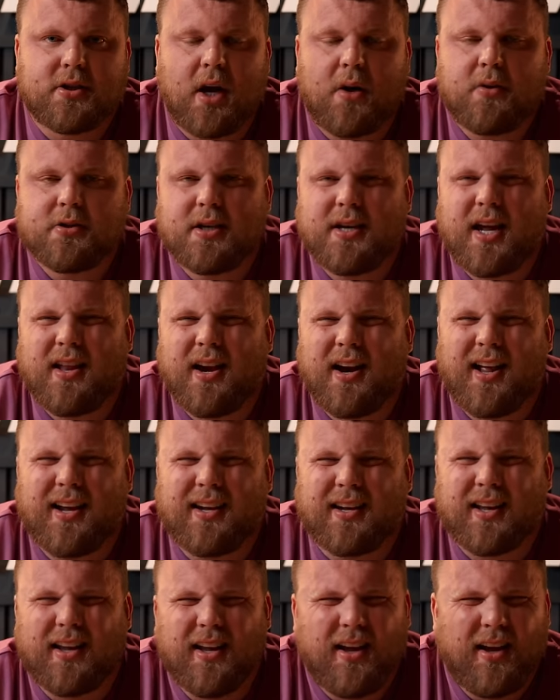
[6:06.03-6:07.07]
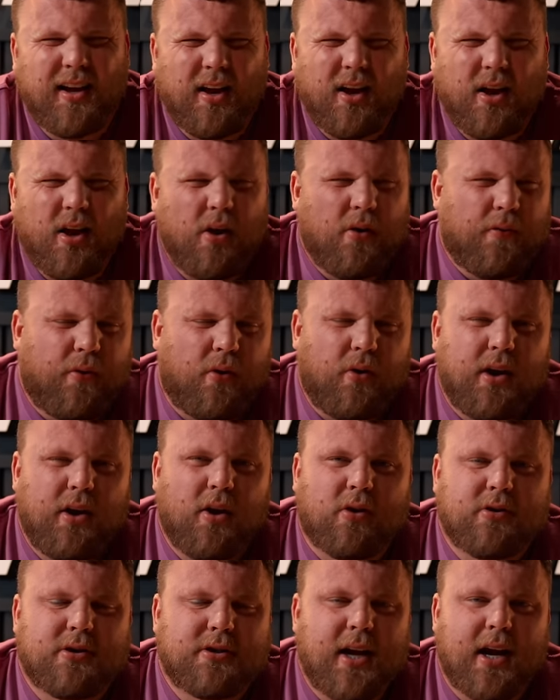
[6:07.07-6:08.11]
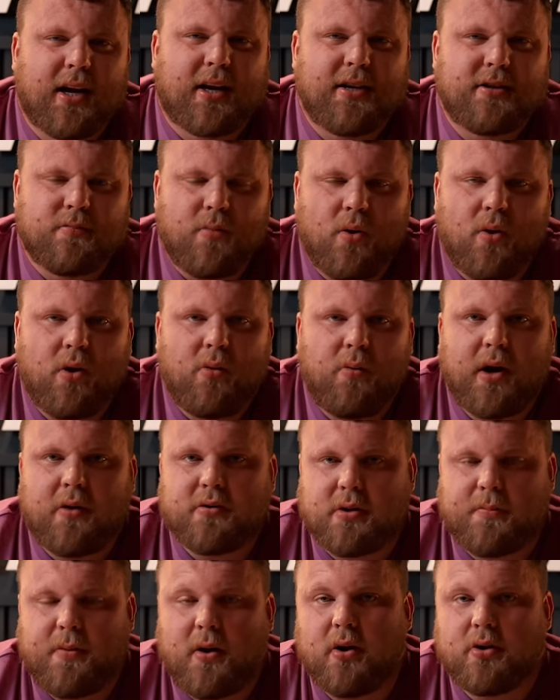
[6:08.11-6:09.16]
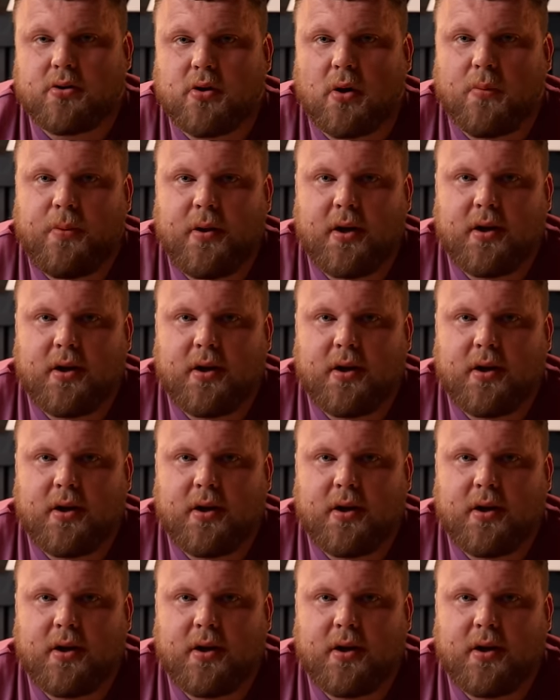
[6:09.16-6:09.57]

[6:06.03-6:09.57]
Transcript: So that was another like 40 odd seconds more when I was about to drop